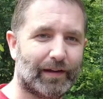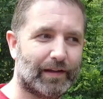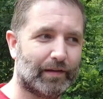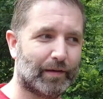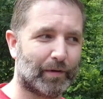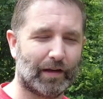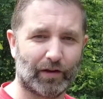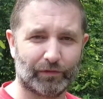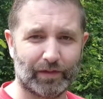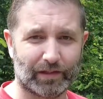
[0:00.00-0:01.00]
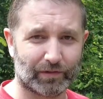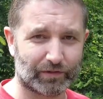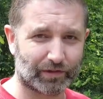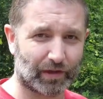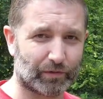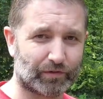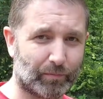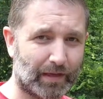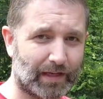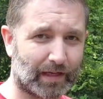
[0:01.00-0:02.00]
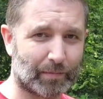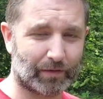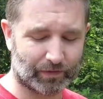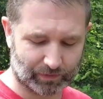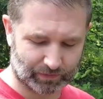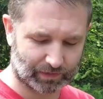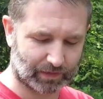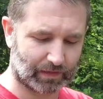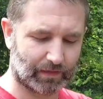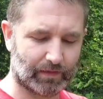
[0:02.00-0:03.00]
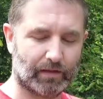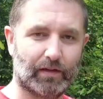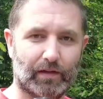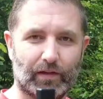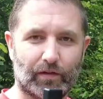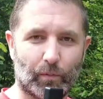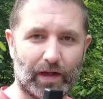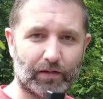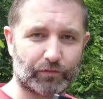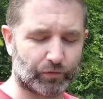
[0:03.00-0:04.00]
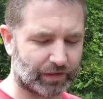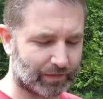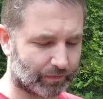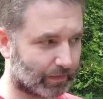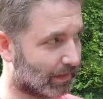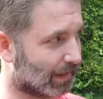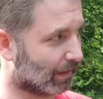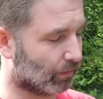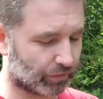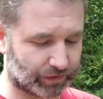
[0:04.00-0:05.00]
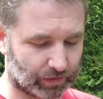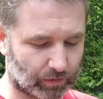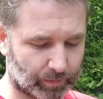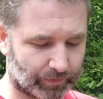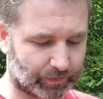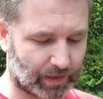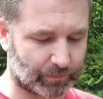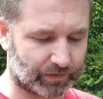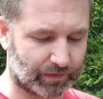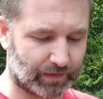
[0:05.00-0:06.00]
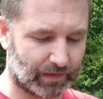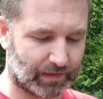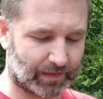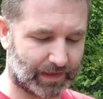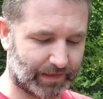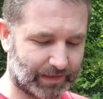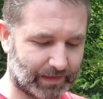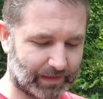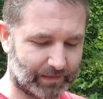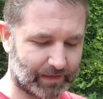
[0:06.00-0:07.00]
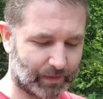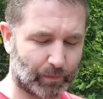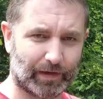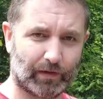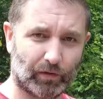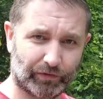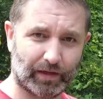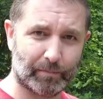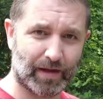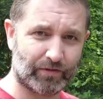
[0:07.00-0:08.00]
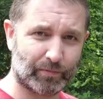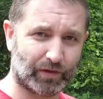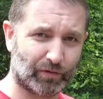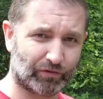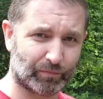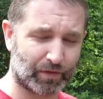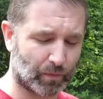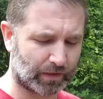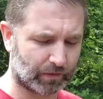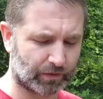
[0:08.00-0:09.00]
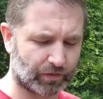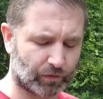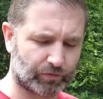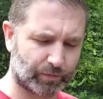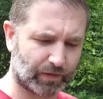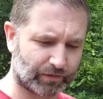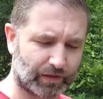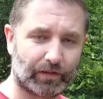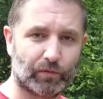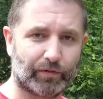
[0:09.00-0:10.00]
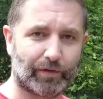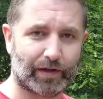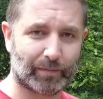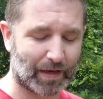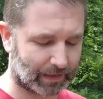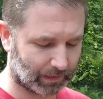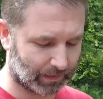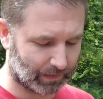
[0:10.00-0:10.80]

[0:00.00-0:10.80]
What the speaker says: in my last videos I was complaining about this wireless receiver that I lost it a couple of times, and yeah, when I lost it in Belgium it cost me 100 euros because I couldn't find it back.